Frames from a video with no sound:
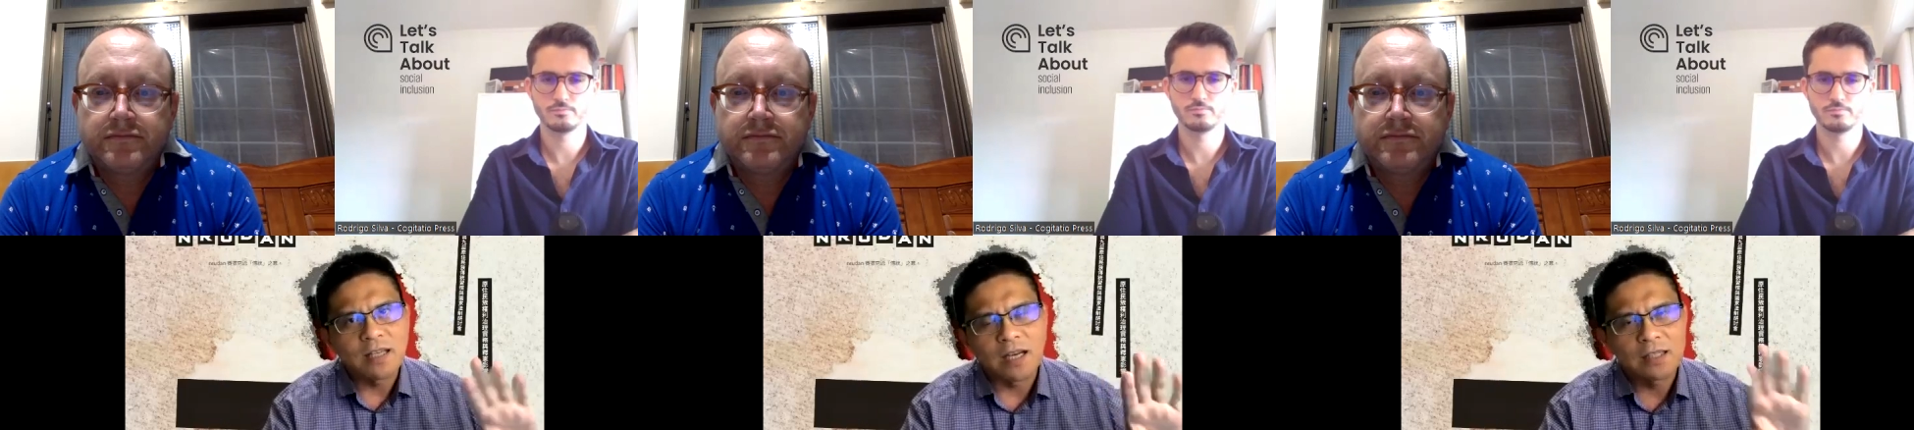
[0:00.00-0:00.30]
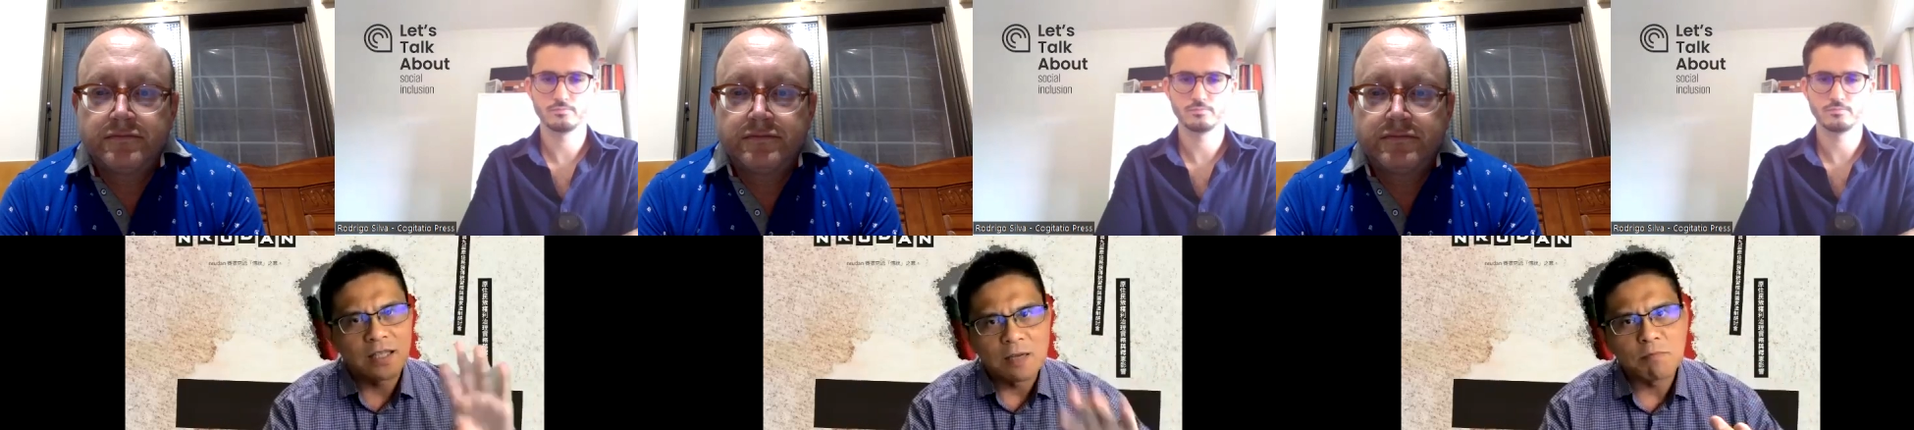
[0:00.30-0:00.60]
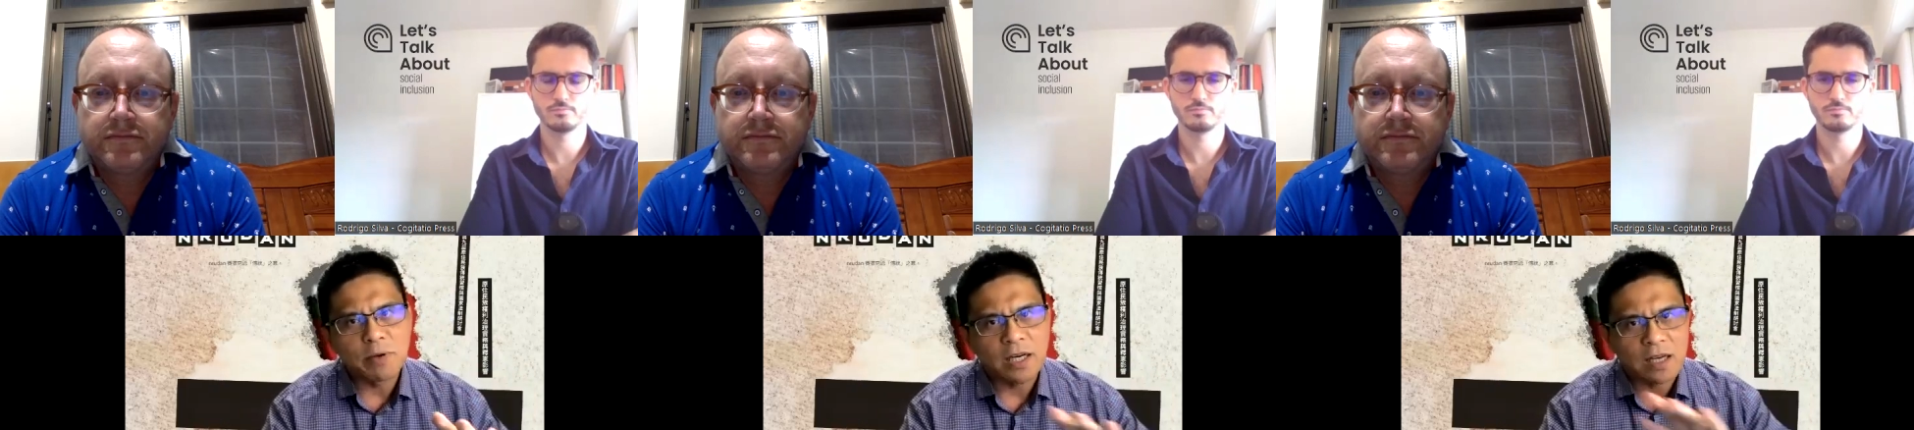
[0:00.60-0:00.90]
Speaker 1: has
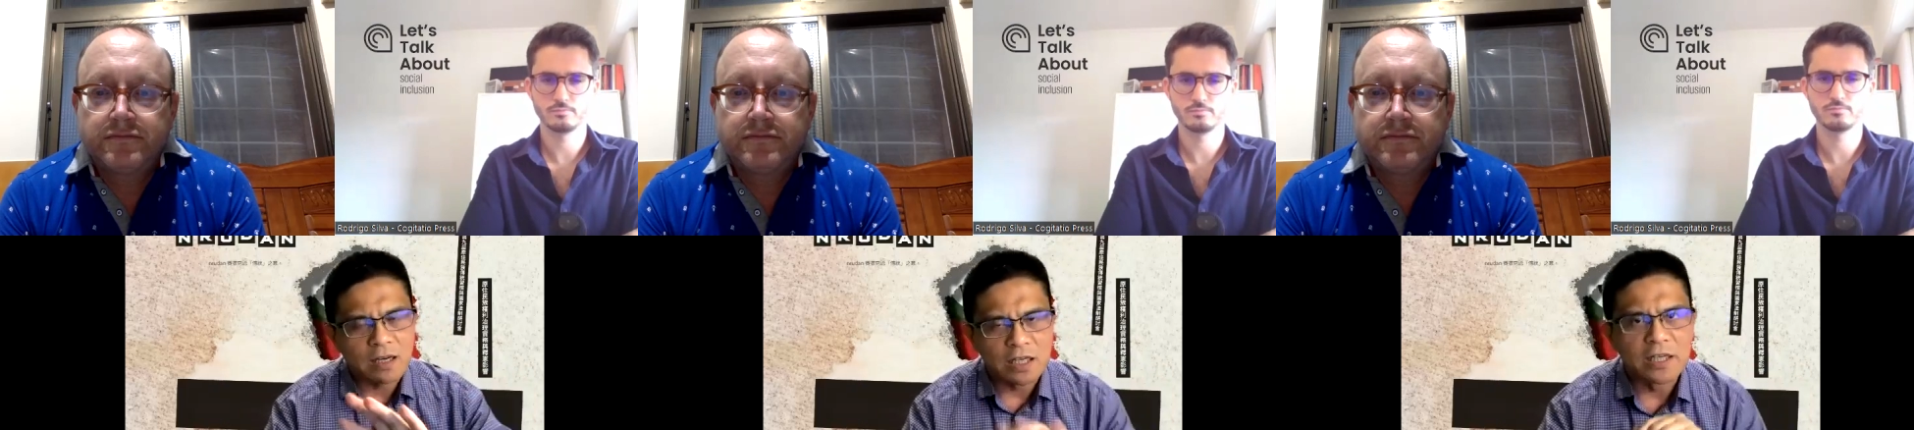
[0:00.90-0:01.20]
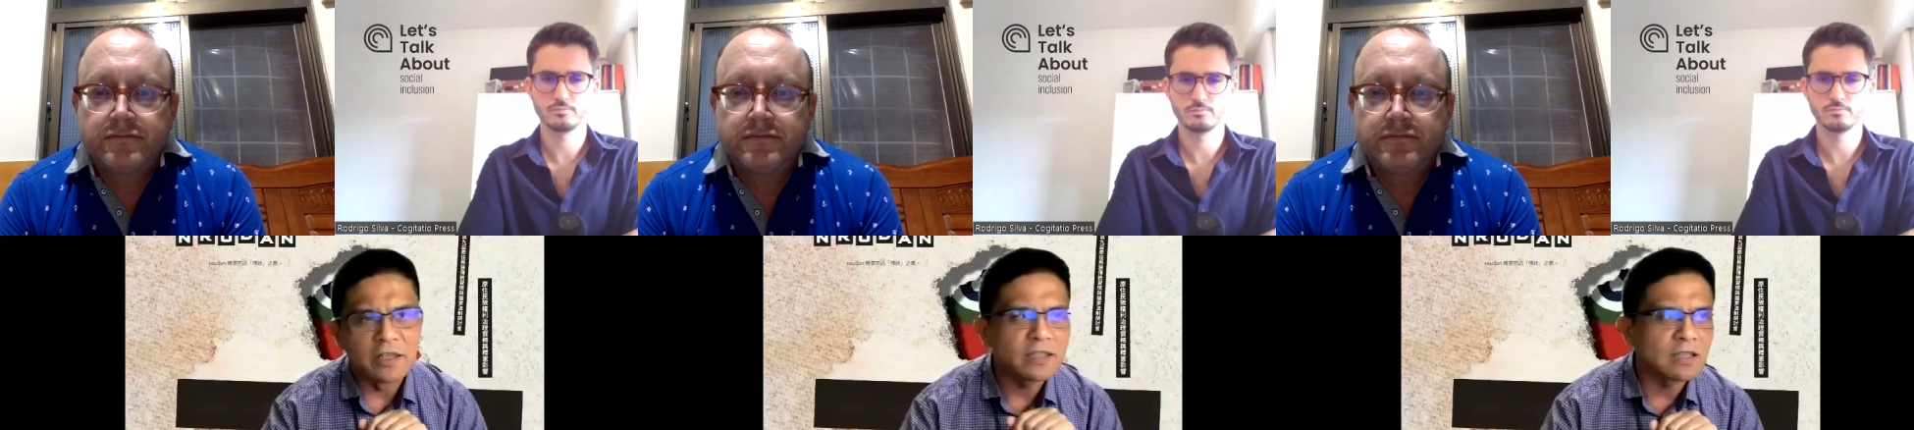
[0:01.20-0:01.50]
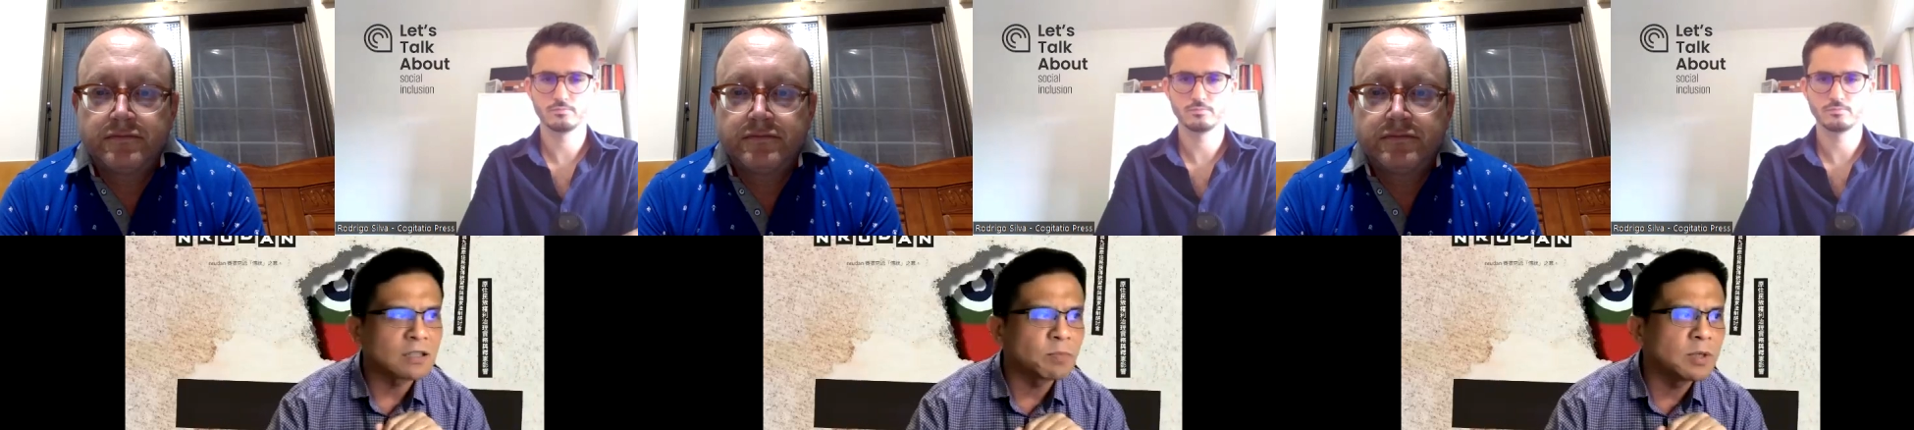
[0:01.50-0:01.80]
impact on indigenous
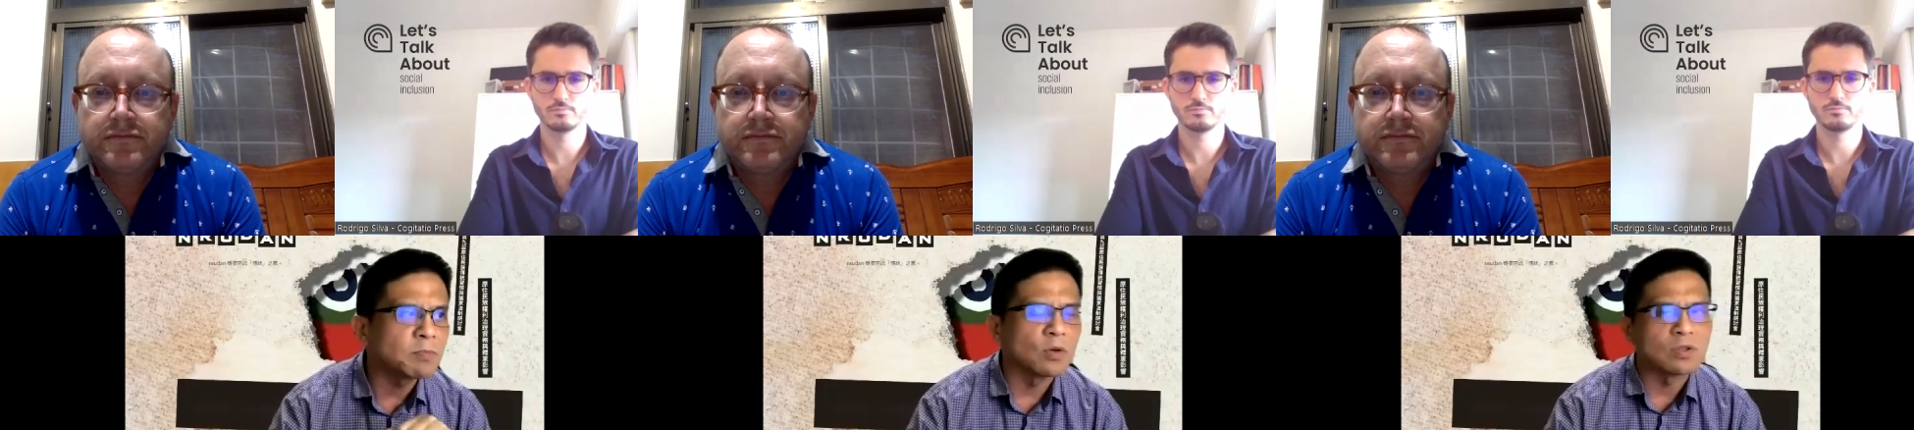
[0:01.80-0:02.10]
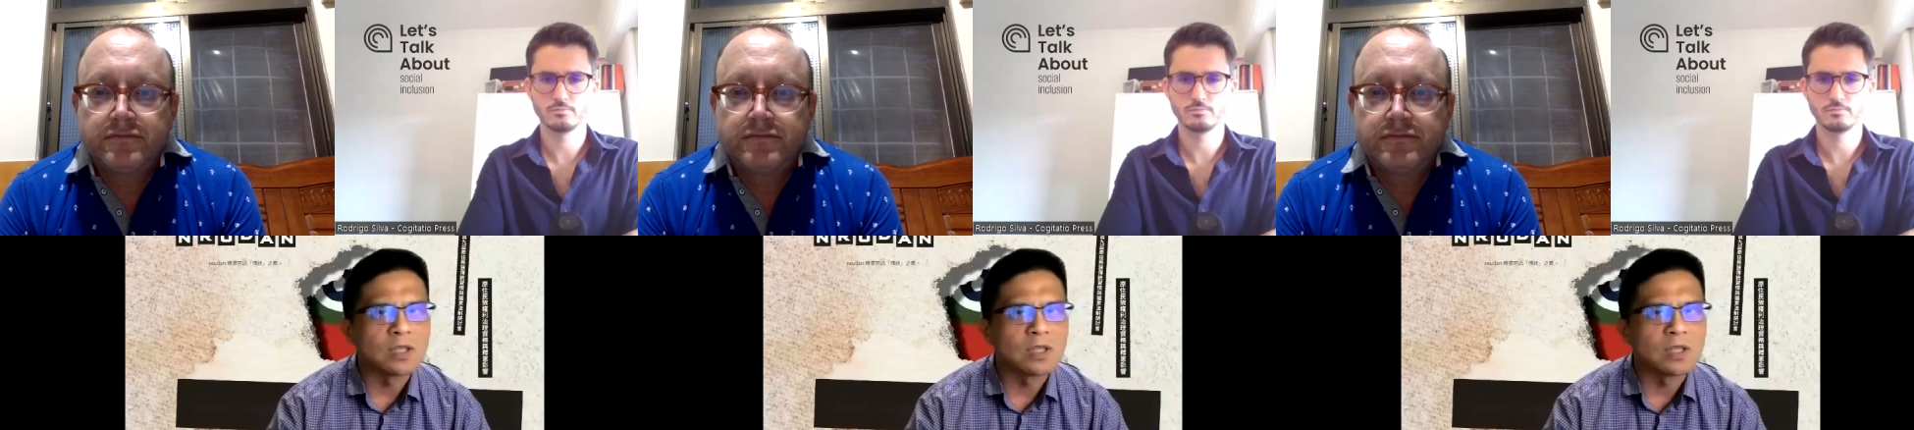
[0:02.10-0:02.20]
peoples.